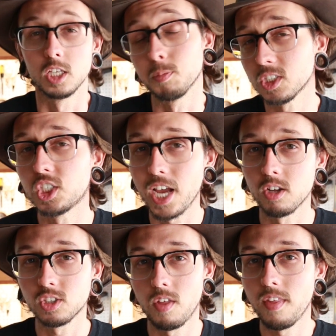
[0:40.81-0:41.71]
There's a bunch of
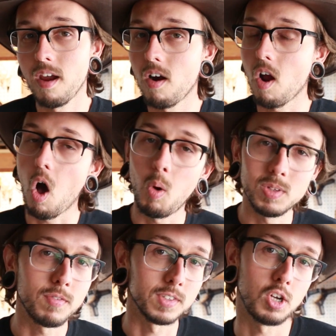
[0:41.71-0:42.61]
channels on there, all
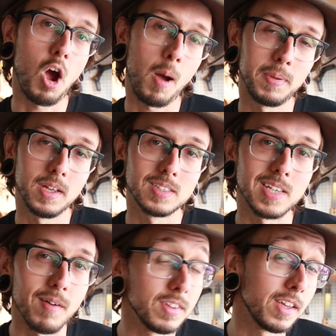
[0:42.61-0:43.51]
with different
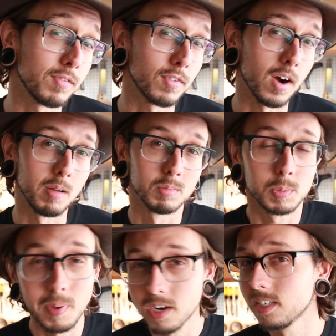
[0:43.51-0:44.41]
topics, everything from
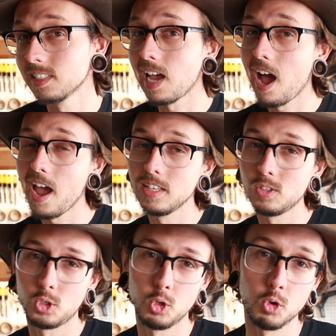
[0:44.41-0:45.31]
speaker
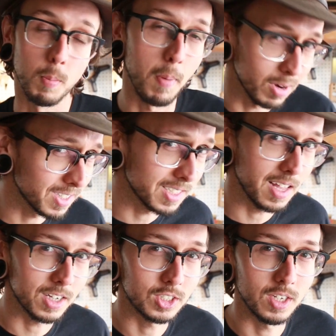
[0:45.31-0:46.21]
design to component
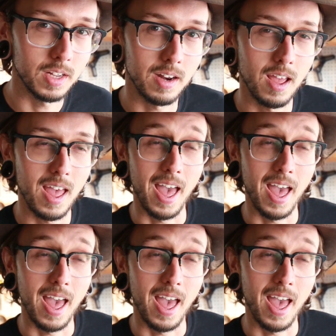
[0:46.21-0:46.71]
selection,